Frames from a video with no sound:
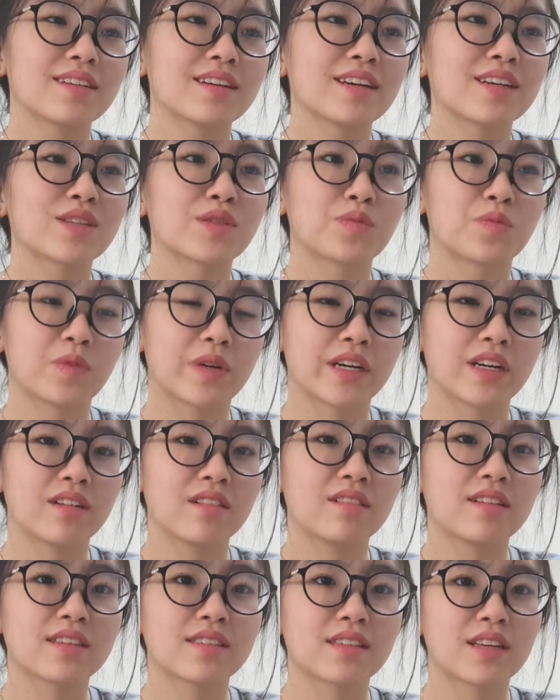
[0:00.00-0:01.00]
as
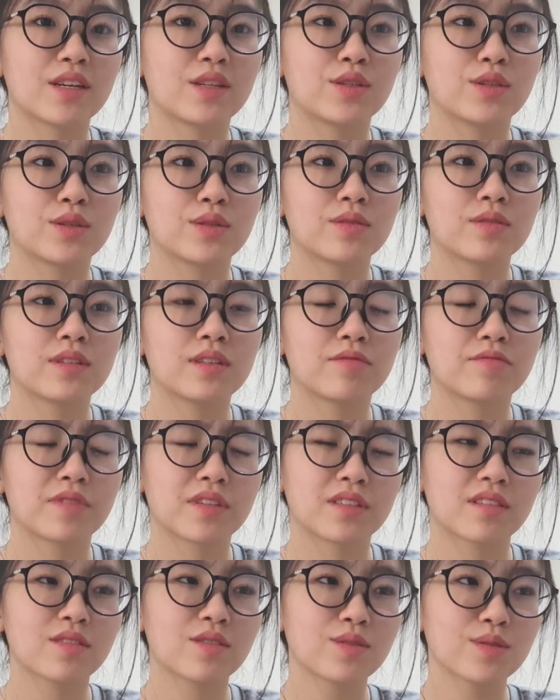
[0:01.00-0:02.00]
well as I do in
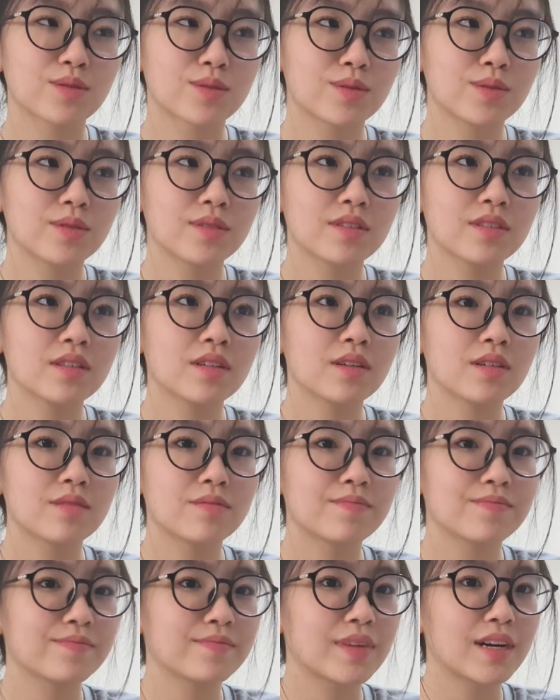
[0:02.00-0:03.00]
physical school.
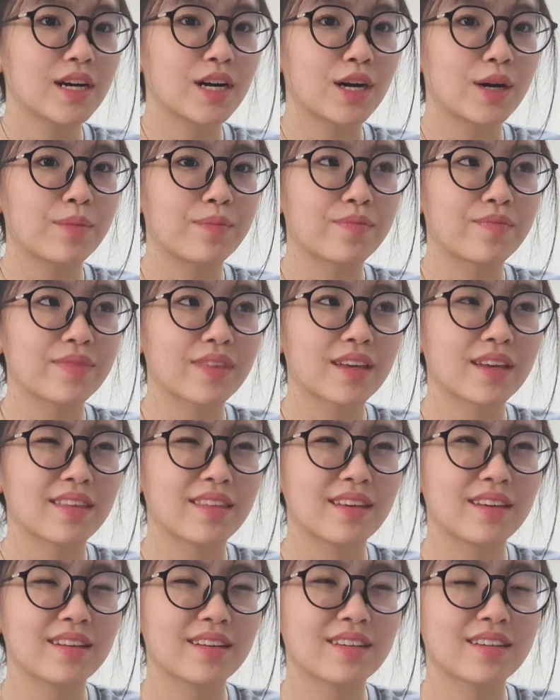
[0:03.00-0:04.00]
I
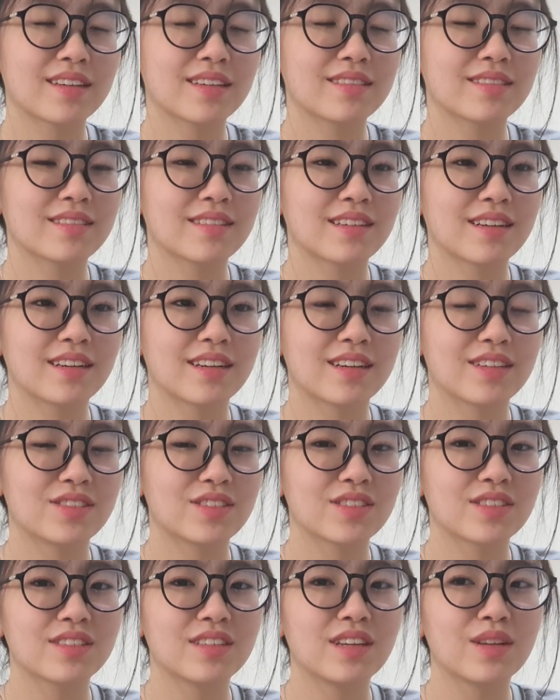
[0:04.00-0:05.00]
think I
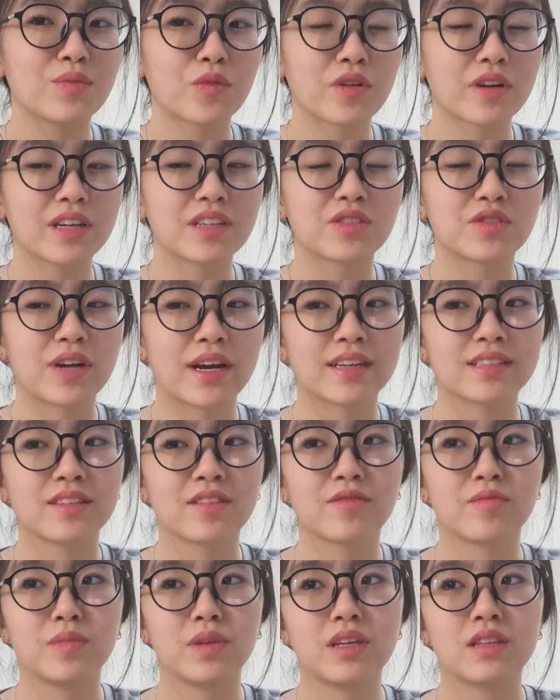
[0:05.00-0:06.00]
just need more
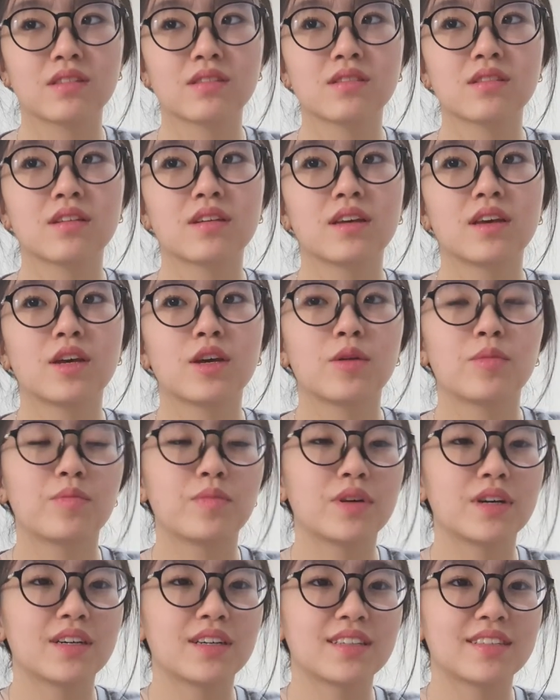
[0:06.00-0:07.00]
interactive means,
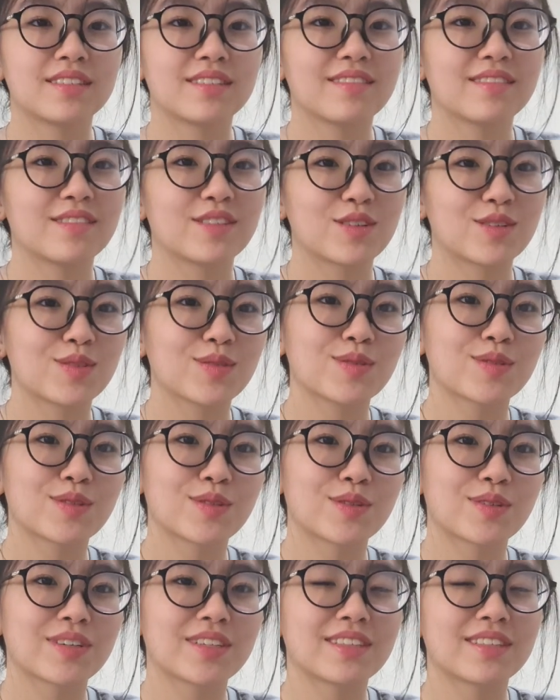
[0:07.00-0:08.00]
but there's no
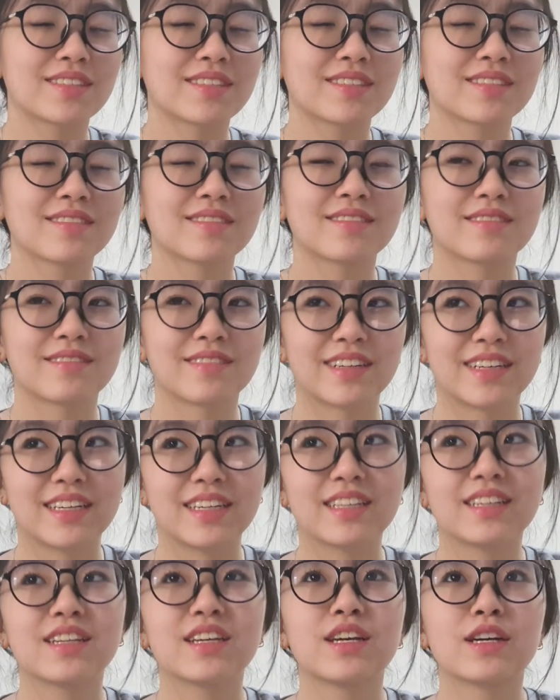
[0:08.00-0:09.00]
choice,
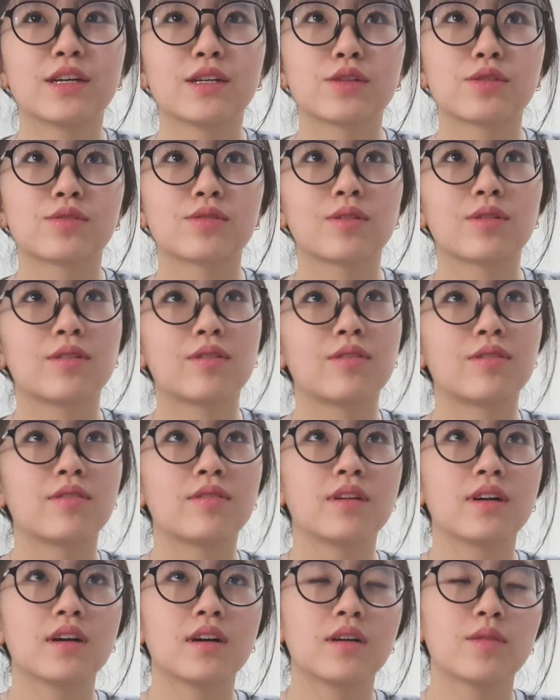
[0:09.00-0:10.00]
right? So
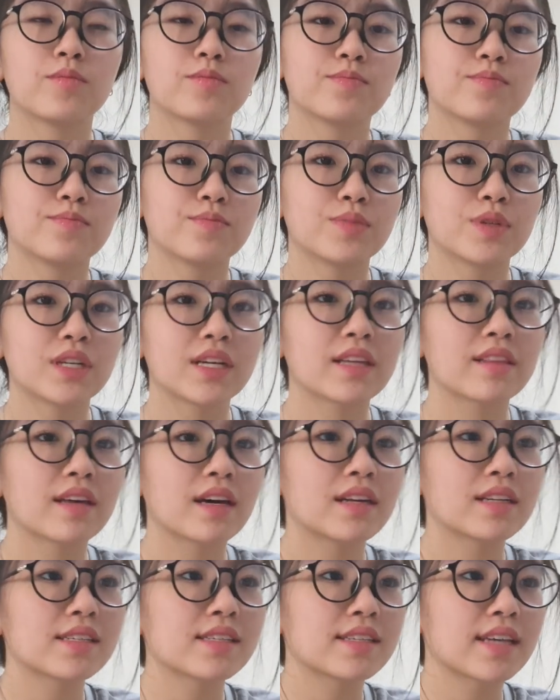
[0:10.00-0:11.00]
putting
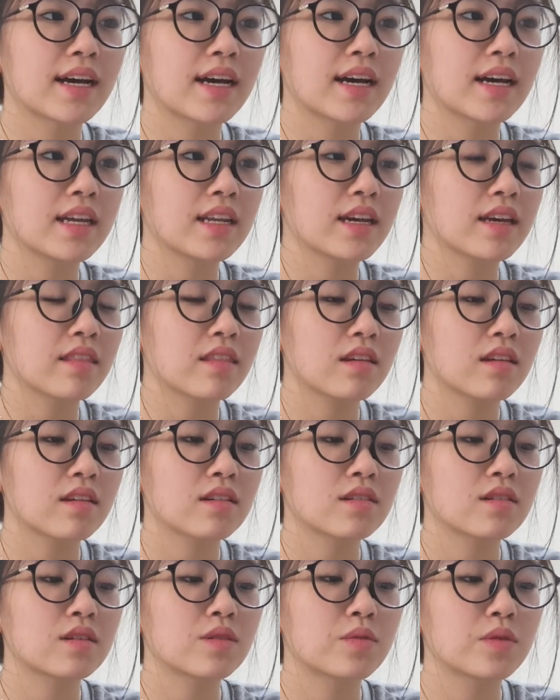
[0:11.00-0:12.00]
that aside, I think
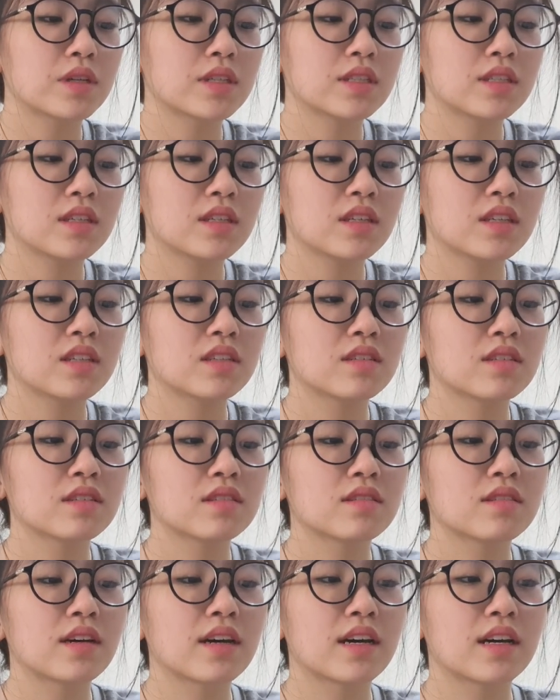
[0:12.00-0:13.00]
quarantine
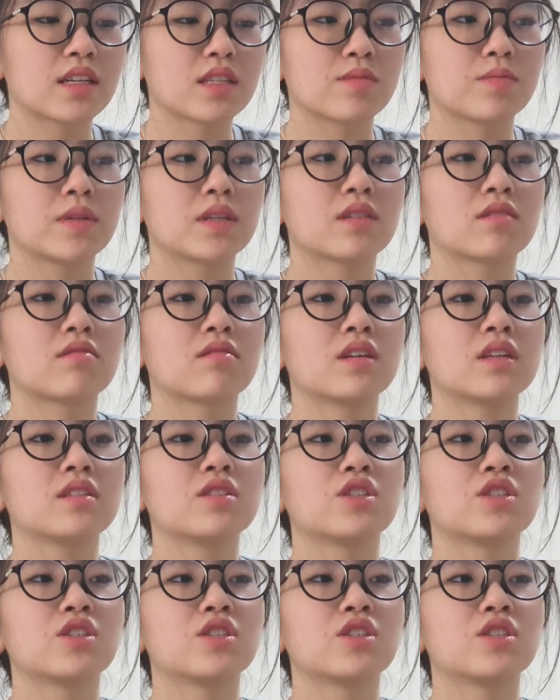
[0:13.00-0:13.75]
has been quite